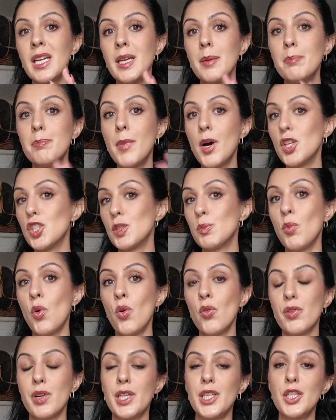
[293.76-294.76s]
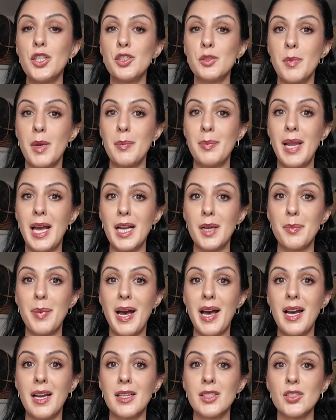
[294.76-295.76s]
much more than I use my black
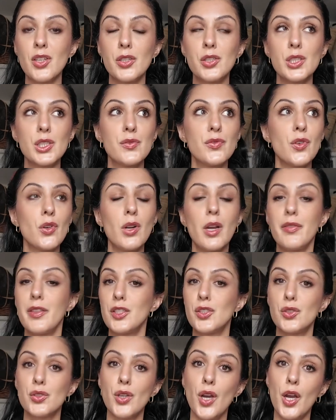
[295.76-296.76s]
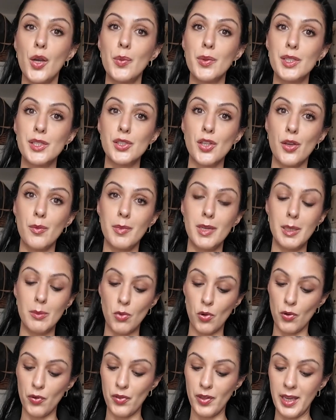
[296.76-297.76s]
bags. I just feel like they just go with so many
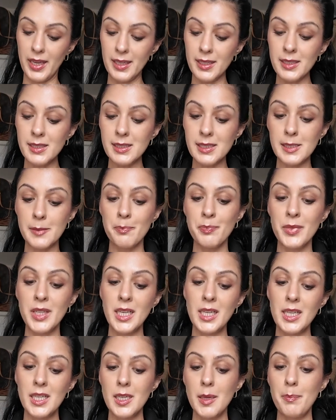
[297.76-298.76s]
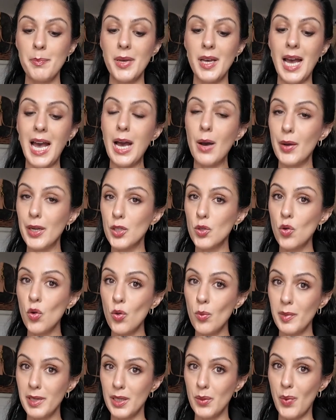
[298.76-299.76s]
more things. but how I
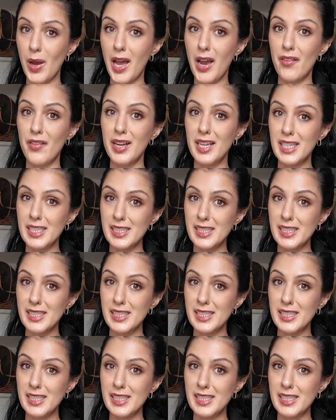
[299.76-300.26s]
normally wear it